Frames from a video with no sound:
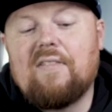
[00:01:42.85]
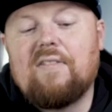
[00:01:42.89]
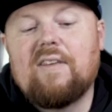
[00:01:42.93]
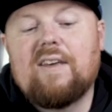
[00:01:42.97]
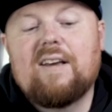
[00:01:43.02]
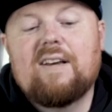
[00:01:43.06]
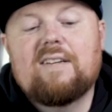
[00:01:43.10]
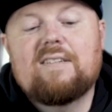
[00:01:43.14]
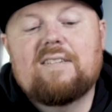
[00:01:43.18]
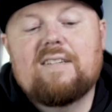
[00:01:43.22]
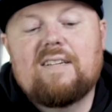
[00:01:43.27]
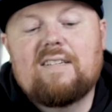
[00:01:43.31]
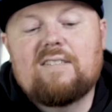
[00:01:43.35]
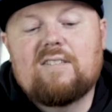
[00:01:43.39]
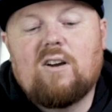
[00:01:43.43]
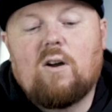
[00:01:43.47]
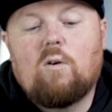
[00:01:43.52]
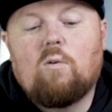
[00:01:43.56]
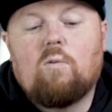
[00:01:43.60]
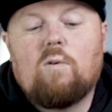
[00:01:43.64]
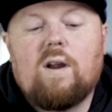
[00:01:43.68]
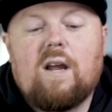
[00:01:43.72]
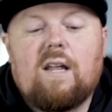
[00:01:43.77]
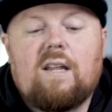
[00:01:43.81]
This is a
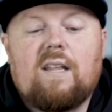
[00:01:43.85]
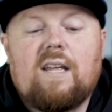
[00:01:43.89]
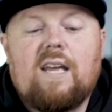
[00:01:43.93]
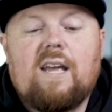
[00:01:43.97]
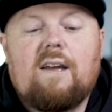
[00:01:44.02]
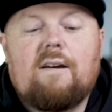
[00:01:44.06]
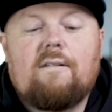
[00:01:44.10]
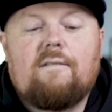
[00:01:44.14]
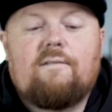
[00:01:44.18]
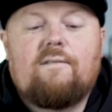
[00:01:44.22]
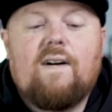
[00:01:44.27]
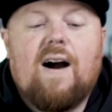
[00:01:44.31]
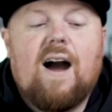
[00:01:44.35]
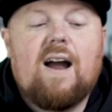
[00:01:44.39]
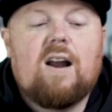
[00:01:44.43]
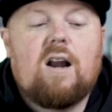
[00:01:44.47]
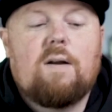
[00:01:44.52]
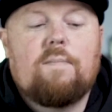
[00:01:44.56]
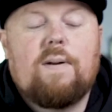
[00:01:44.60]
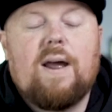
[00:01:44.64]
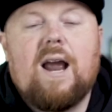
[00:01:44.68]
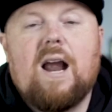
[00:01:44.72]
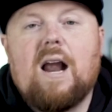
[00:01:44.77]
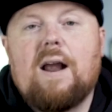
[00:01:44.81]
really
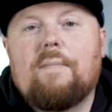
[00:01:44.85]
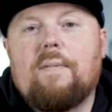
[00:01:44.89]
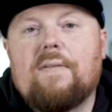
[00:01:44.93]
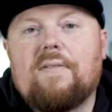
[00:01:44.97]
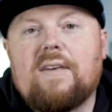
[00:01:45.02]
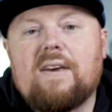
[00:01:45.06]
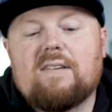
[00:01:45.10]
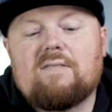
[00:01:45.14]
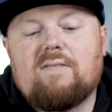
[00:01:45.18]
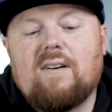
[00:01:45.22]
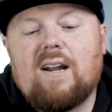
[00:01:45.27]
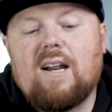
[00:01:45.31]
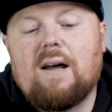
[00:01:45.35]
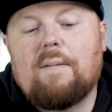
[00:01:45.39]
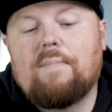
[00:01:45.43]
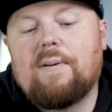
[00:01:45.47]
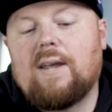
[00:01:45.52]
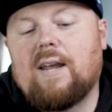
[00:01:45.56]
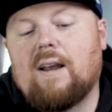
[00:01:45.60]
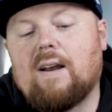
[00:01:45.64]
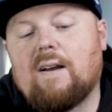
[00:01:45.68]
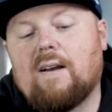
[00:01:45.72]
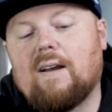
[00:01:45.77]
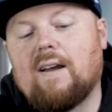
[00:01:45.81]
fire pair, but this right up
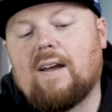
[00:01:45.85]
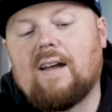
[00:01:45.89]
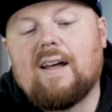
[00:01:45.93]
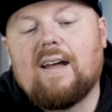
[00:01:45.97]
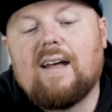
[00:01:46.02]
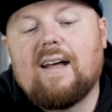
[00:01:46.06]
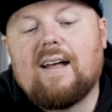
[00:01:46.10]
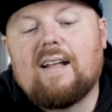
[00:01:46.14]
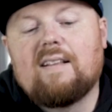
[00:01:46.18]
here,